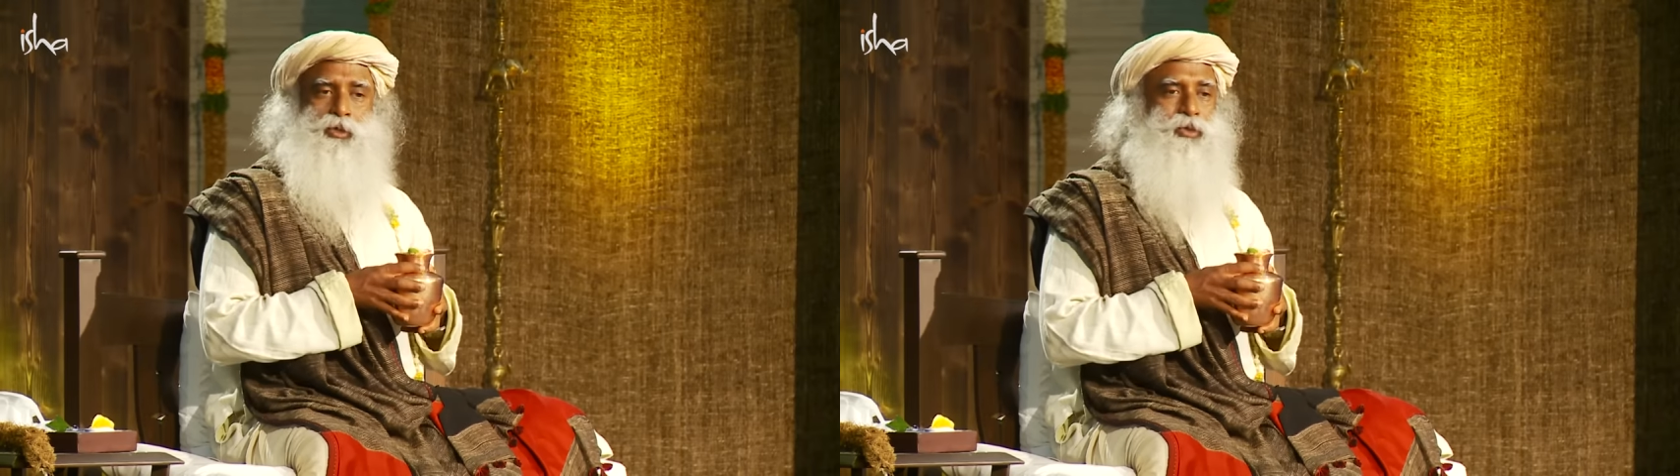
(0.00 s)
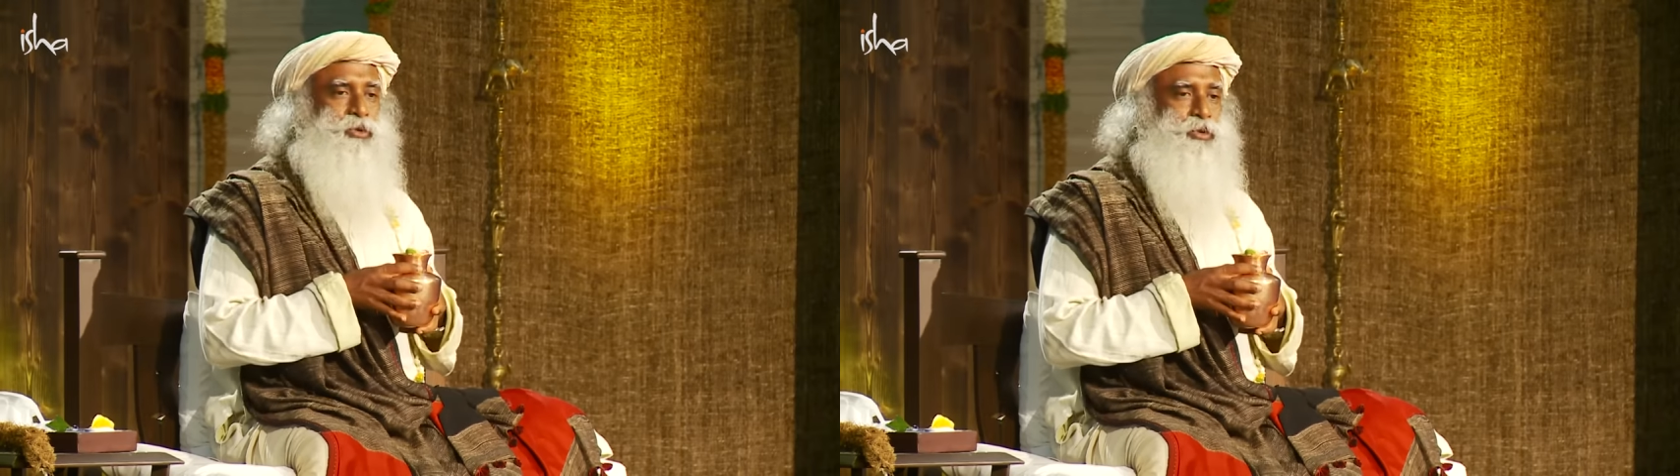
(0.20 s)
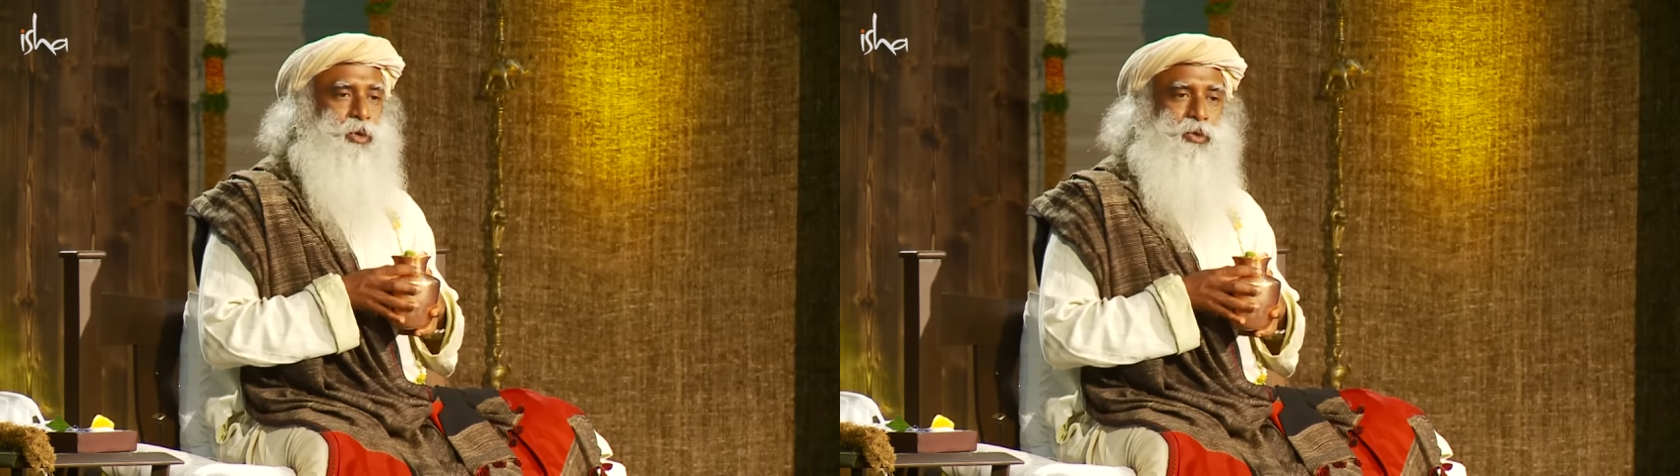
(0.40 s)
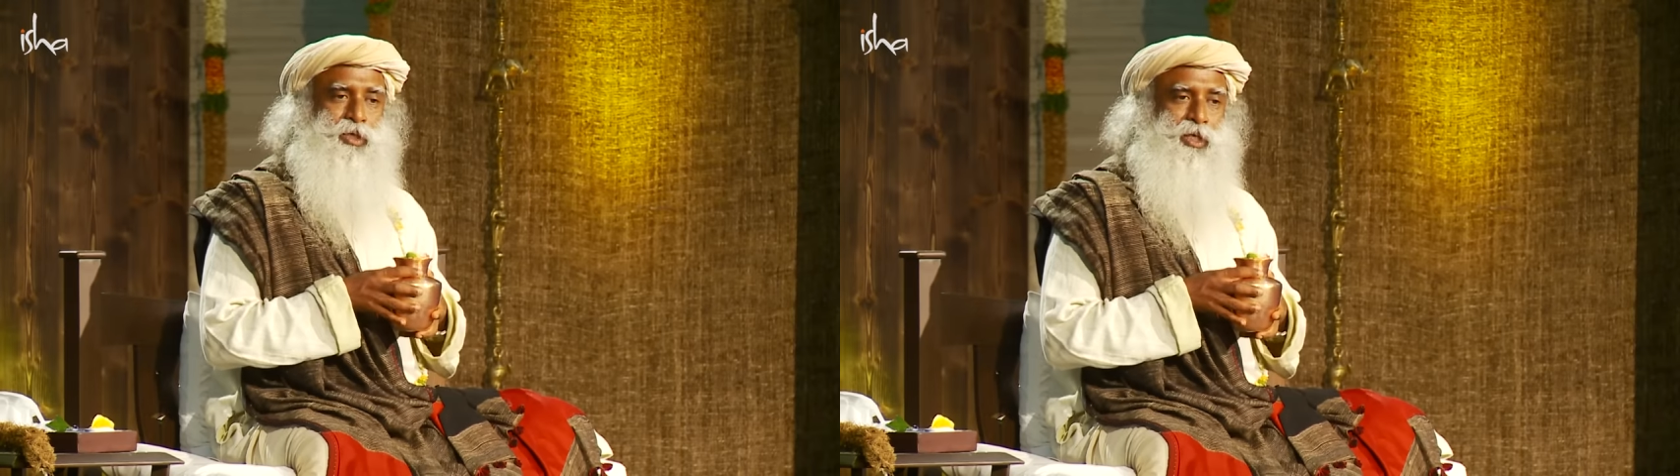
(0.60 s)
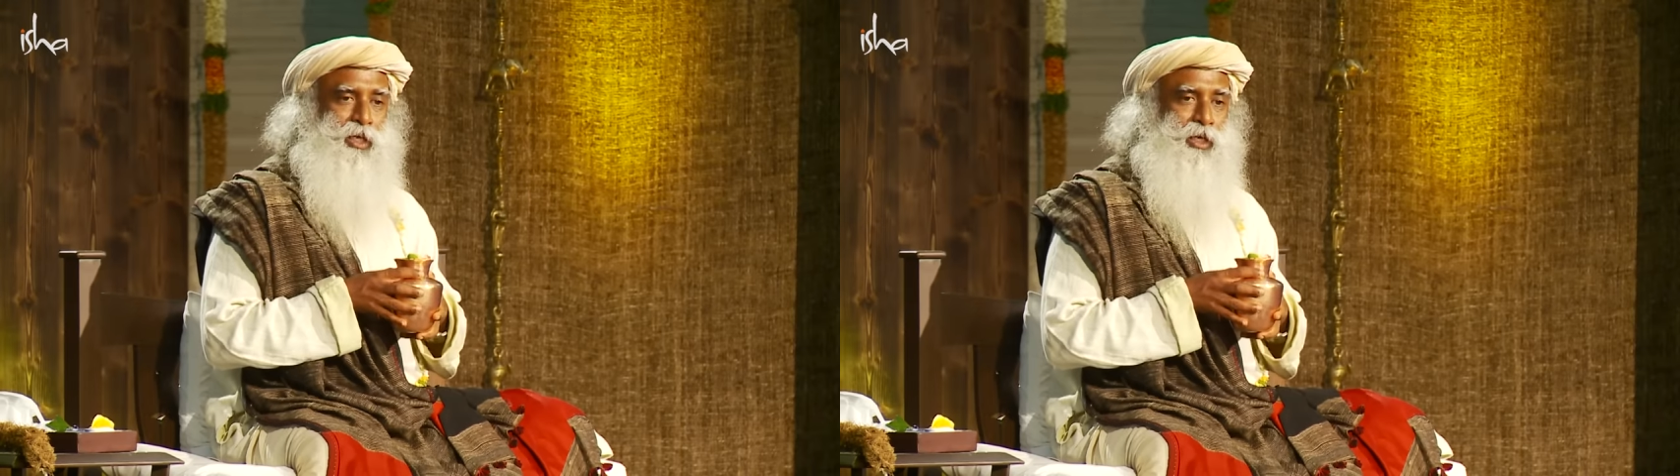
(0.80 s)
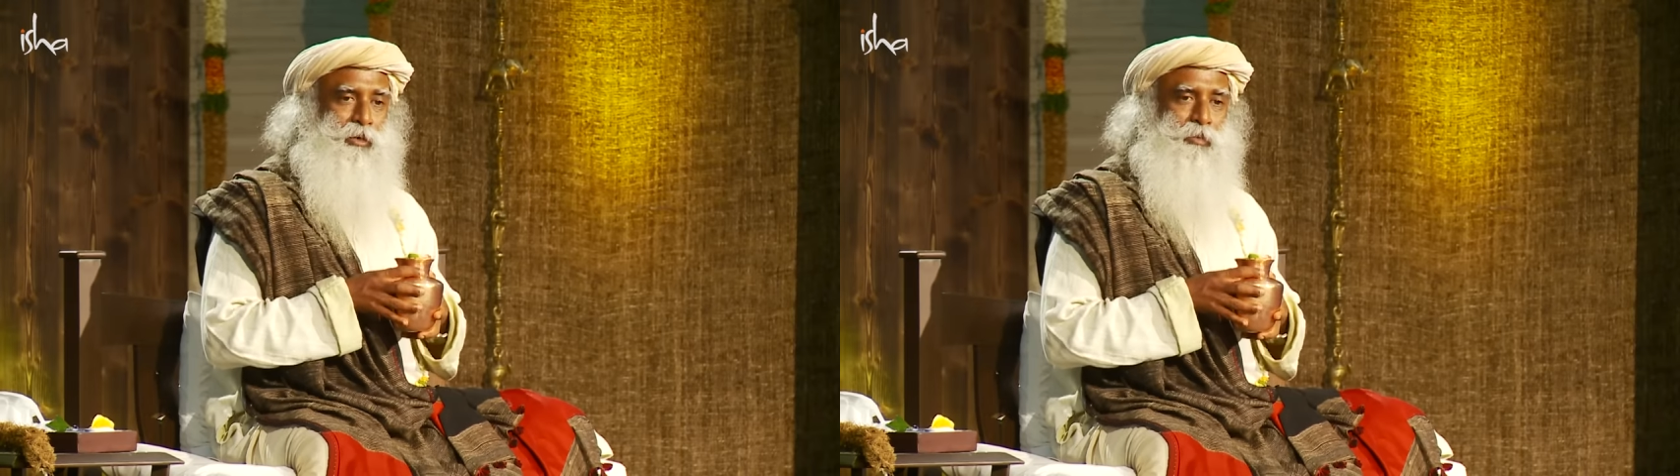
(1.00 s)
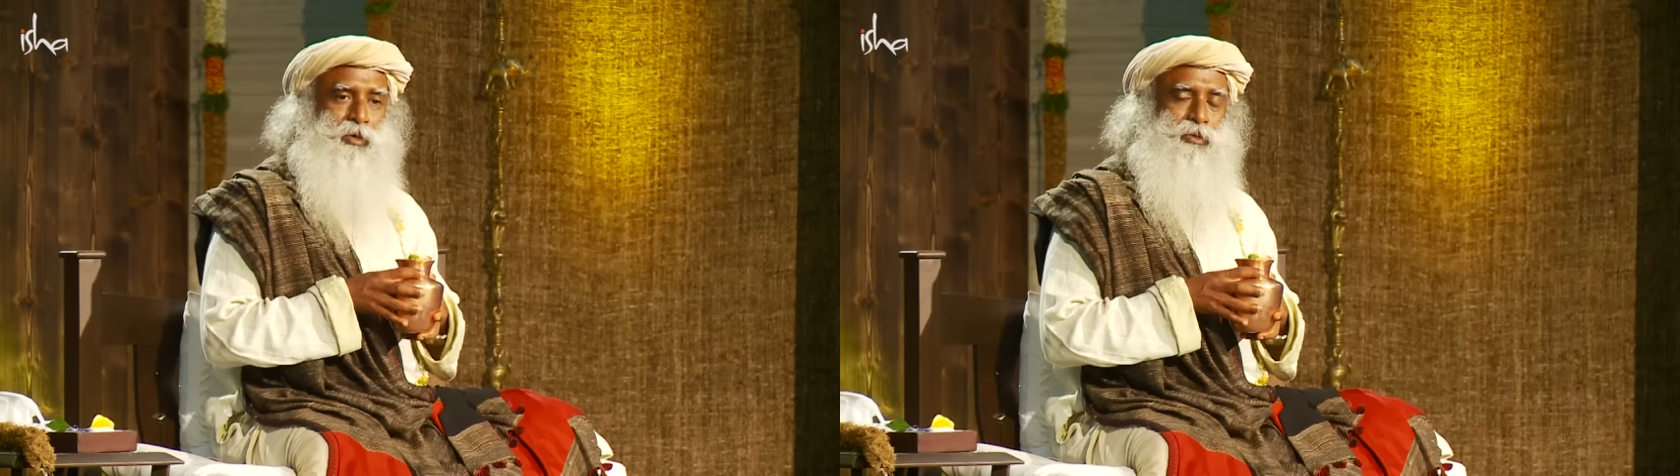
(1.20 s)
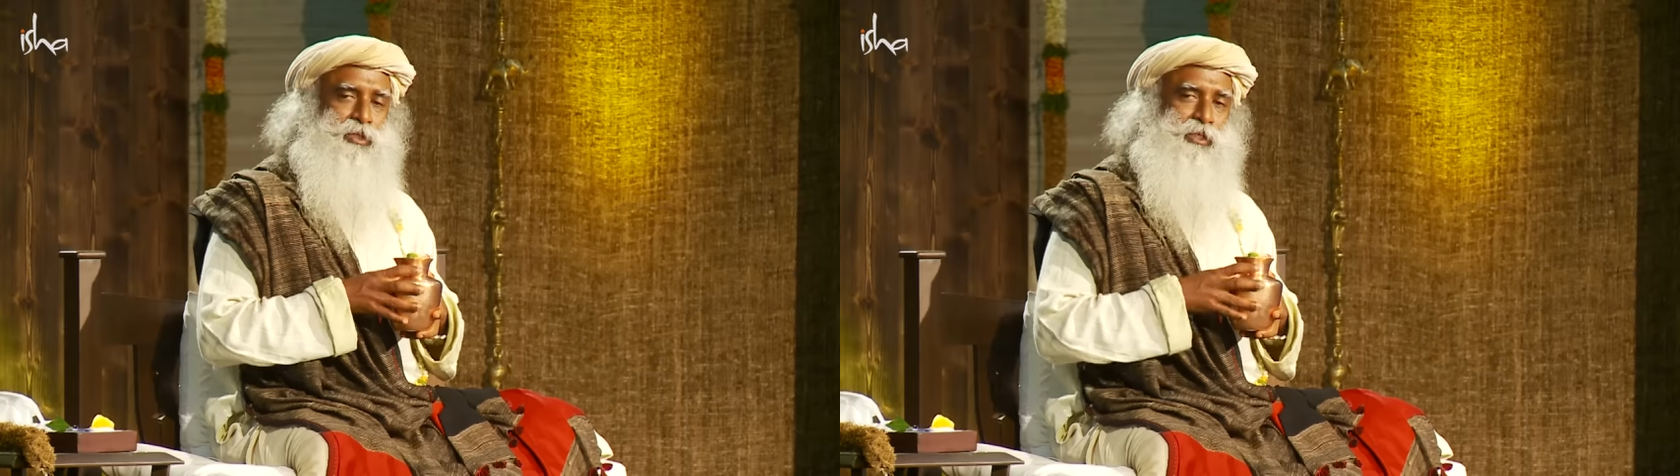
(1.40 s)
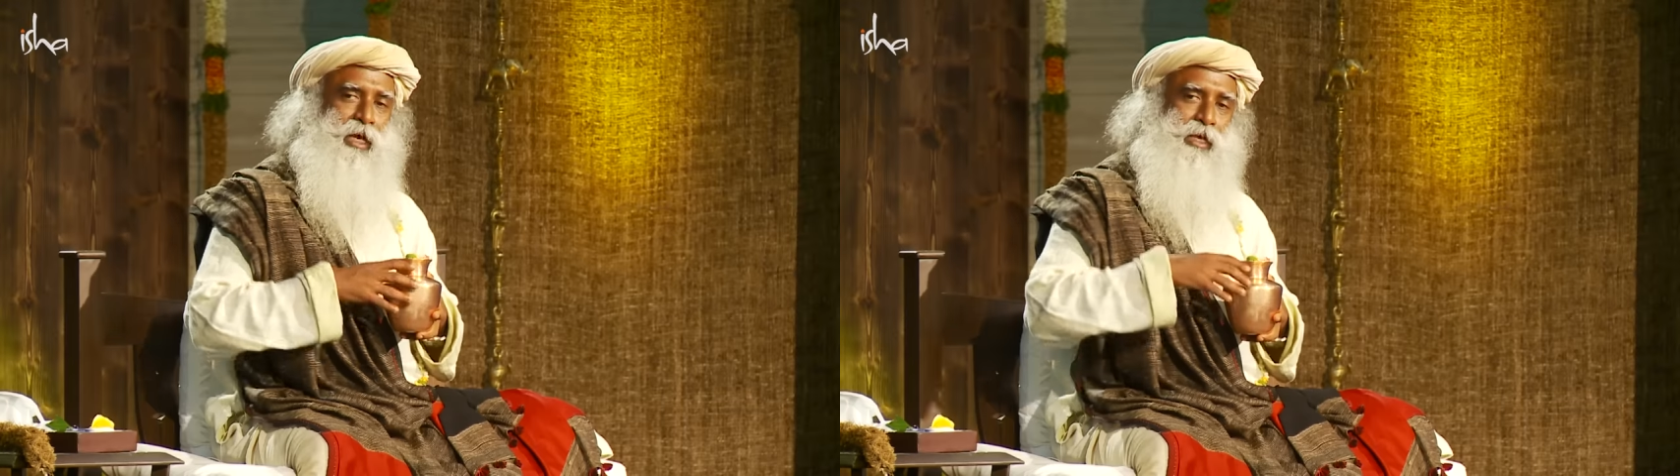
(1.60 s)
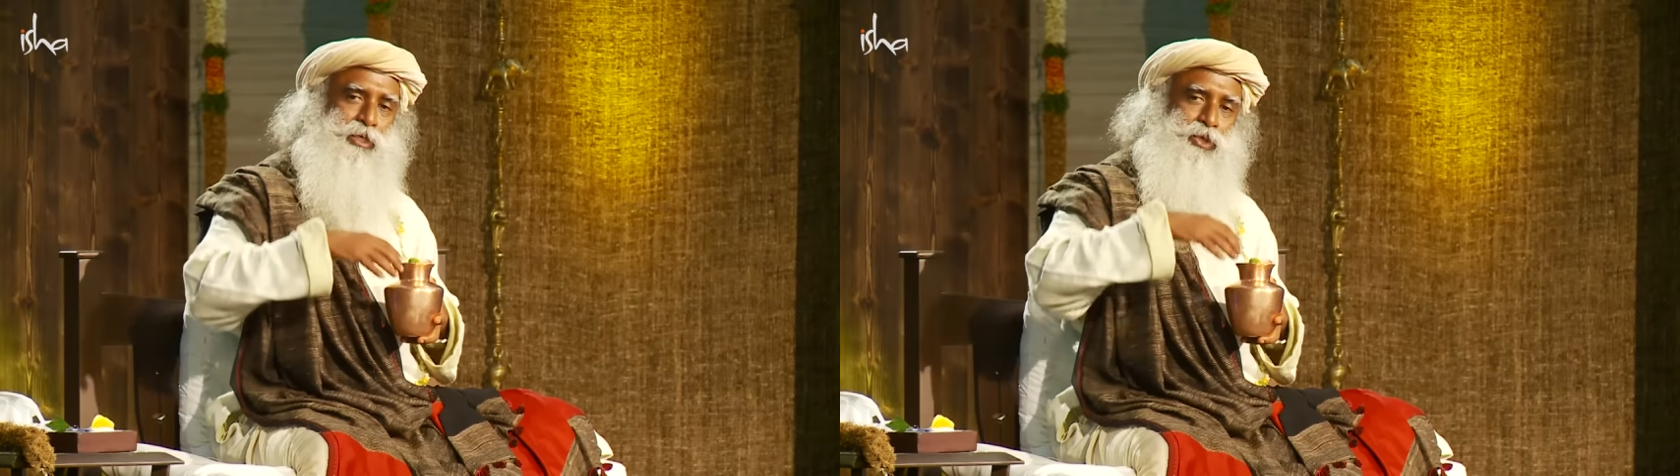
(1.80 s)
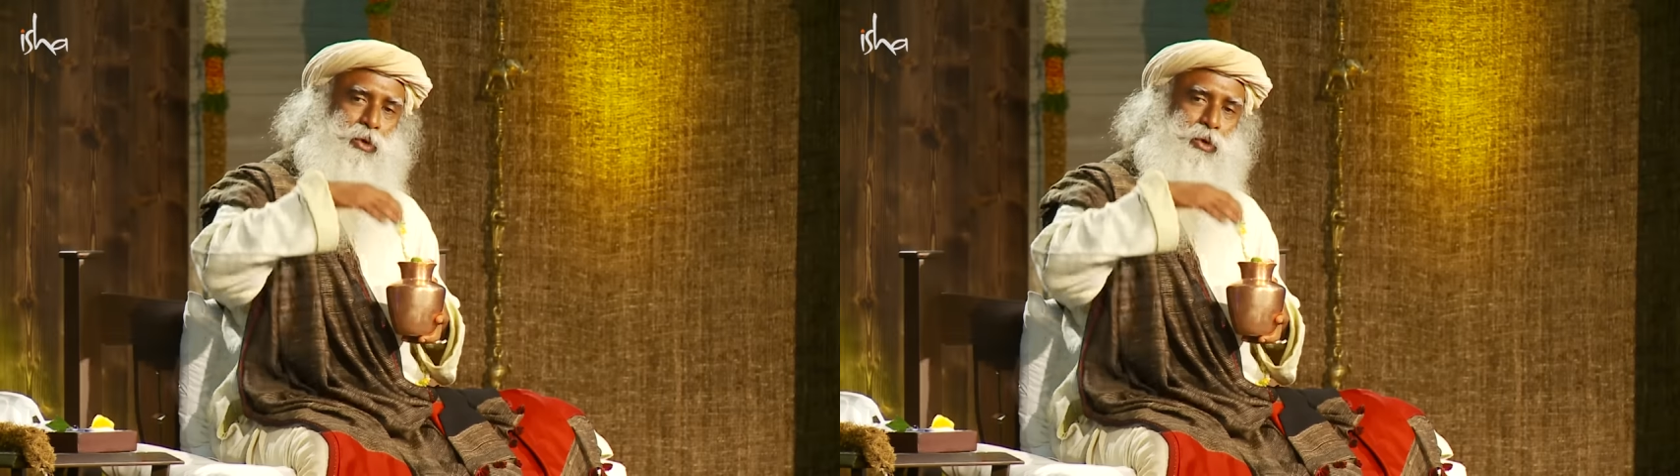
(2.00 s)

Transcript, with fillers: you don't drink it because it carries